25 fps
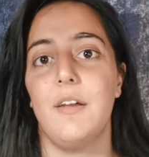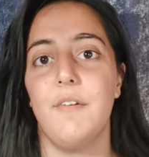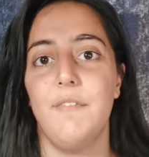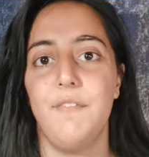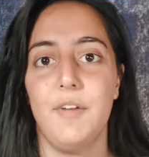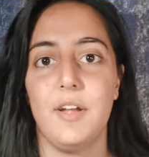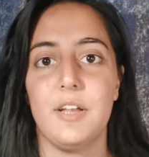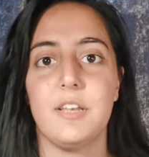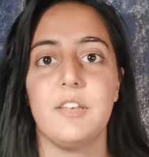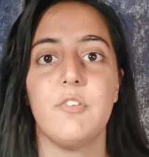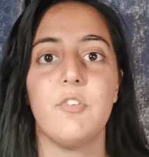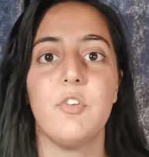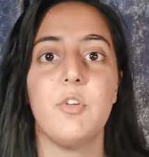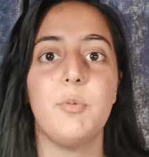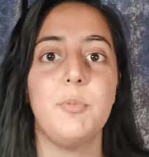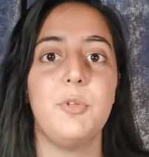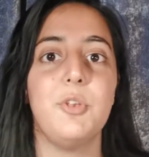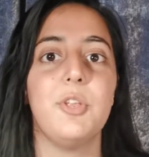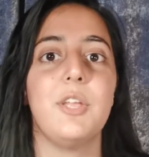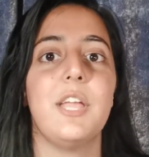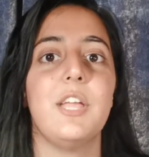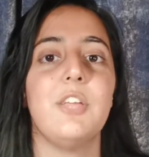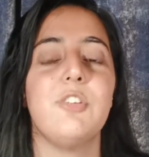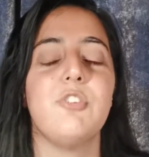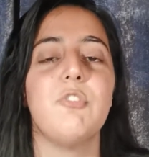effective
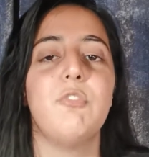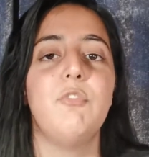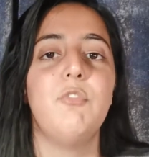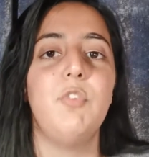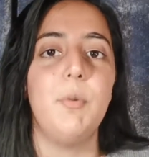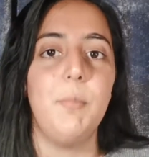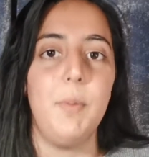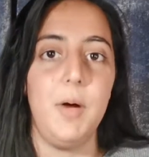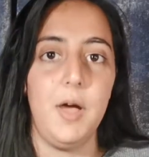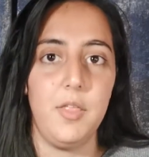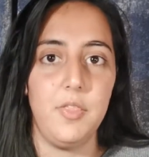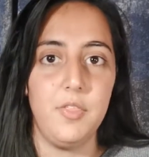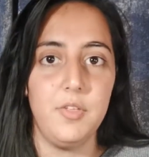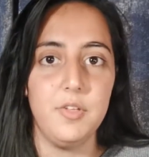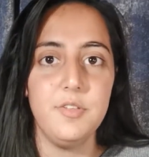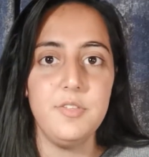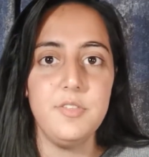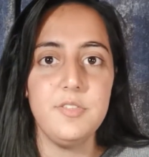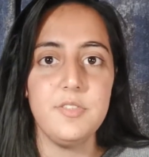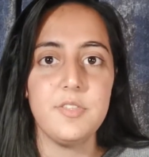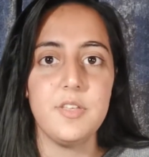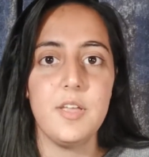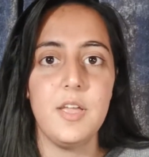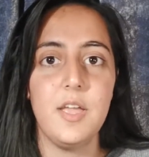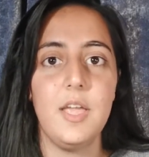communication from
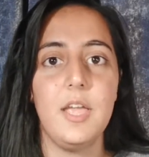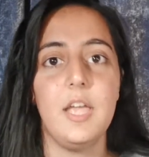others